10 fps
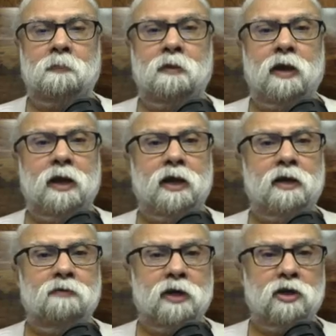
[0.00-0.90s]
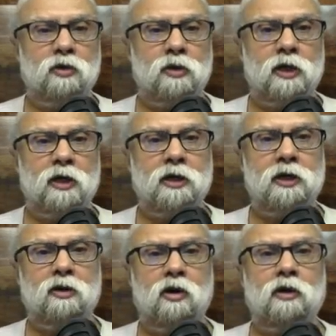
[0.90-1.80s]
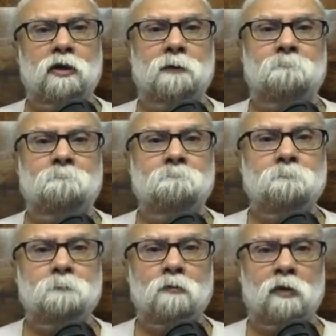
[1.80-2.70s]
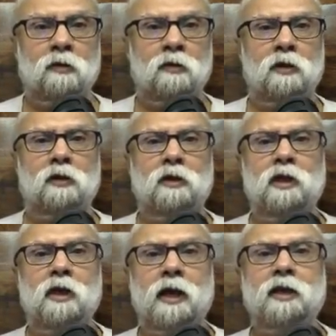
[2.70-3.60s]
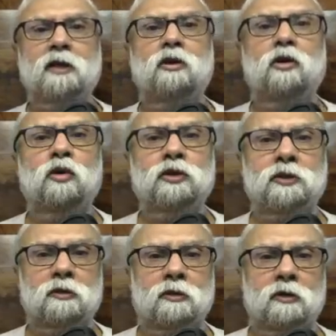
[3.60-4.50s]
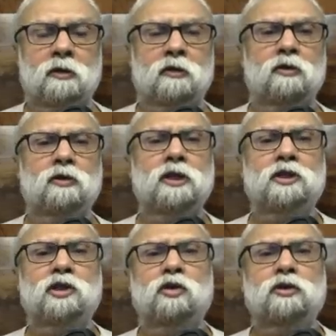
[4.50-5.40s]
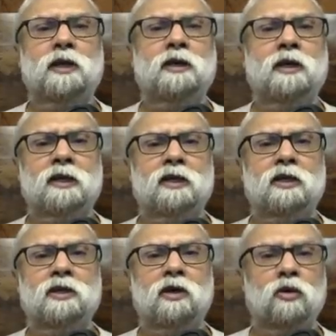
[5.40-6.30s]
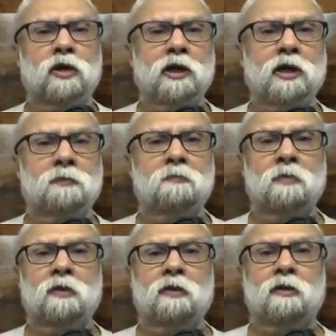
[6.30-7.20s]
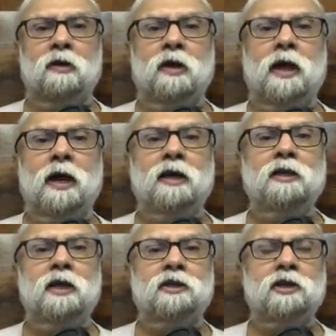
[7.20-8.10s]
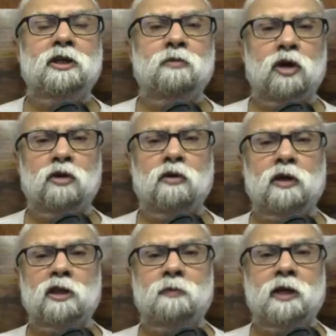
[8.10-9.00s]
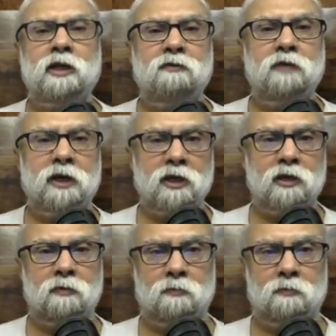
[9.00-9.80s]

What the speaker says: and when you turn it on, the light glows. So this shows that connections are okay, and the LCD module displays waiting.